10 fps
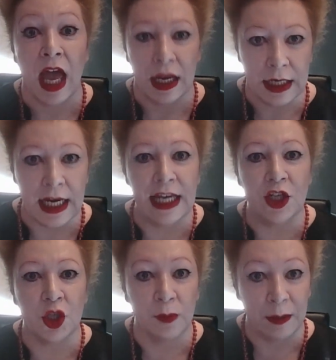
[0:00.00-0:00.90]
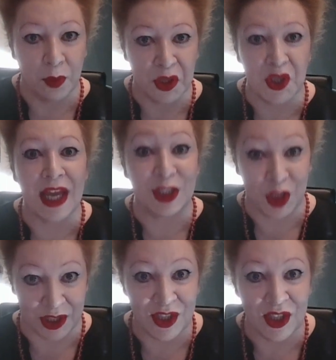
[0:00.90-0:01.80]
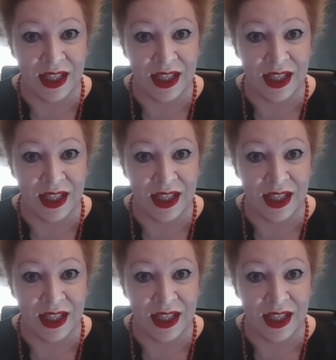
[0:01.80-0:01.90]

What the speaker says: need to be presented